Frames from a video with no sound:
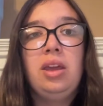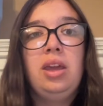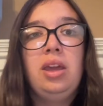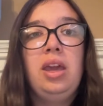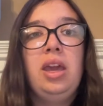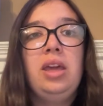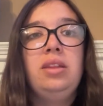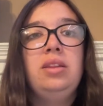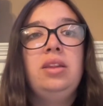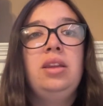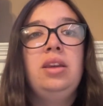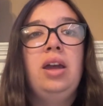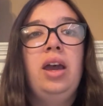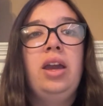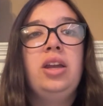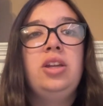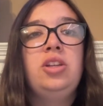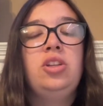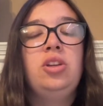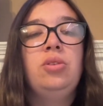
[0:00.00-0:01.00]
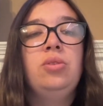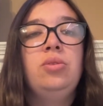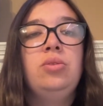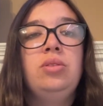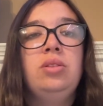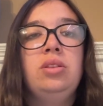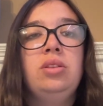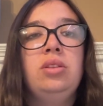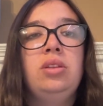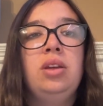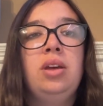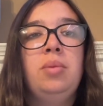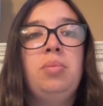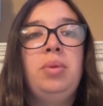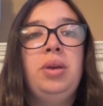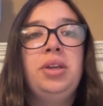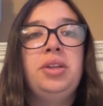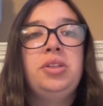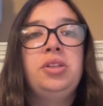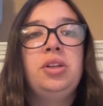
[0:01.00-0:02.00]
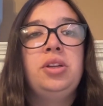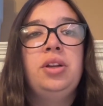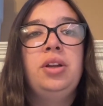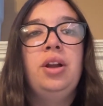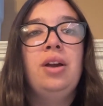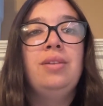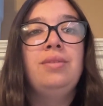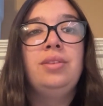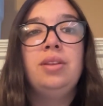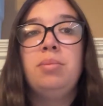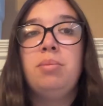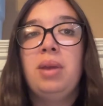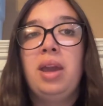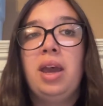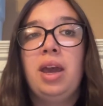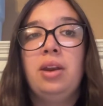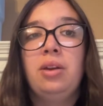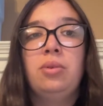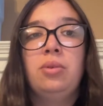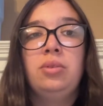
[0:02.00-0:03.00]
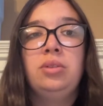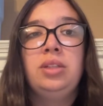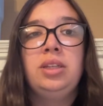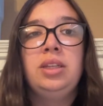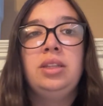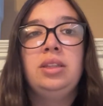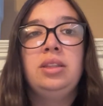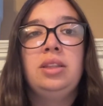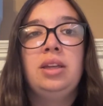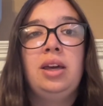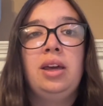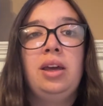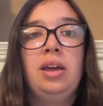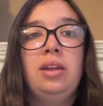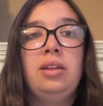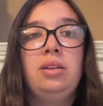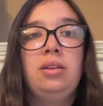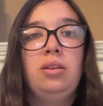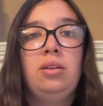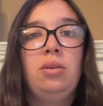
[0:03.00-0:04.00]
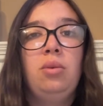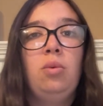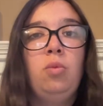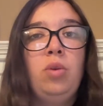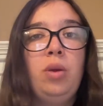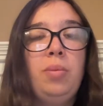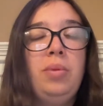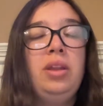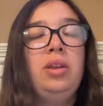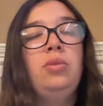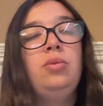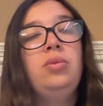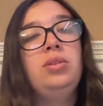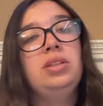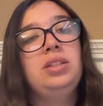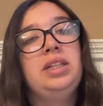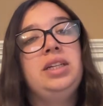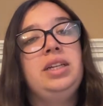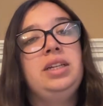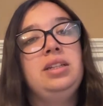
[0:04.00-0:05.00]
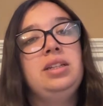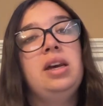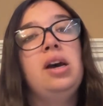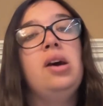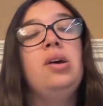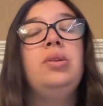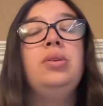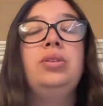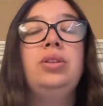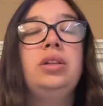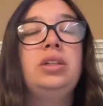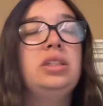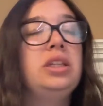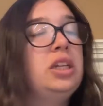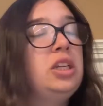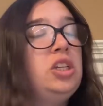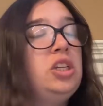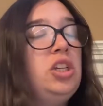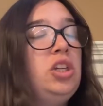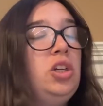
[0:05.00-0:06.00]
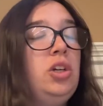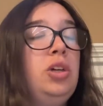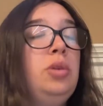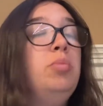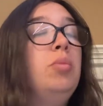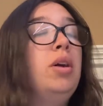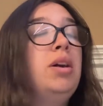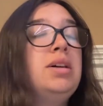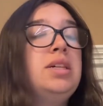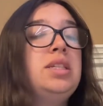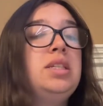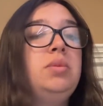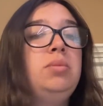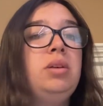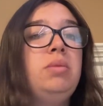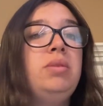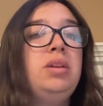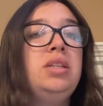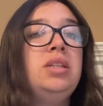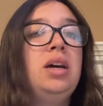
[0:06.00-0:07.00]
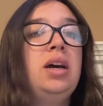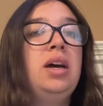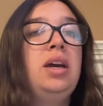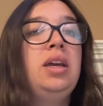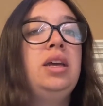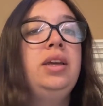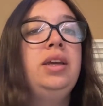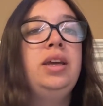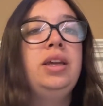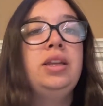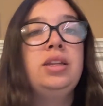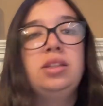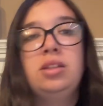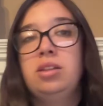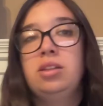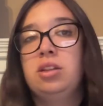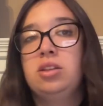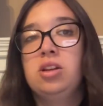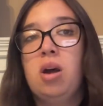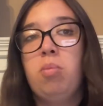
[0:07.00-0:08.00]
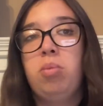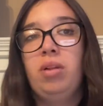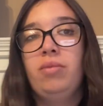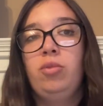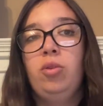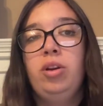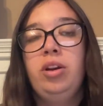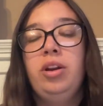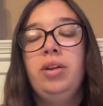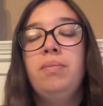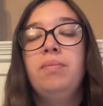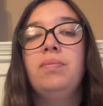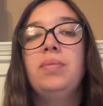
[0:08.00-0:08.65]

And then I chose the picture of the man holding the woman who is laying down, who looks like she could possibly be dying. It is in the top left corner.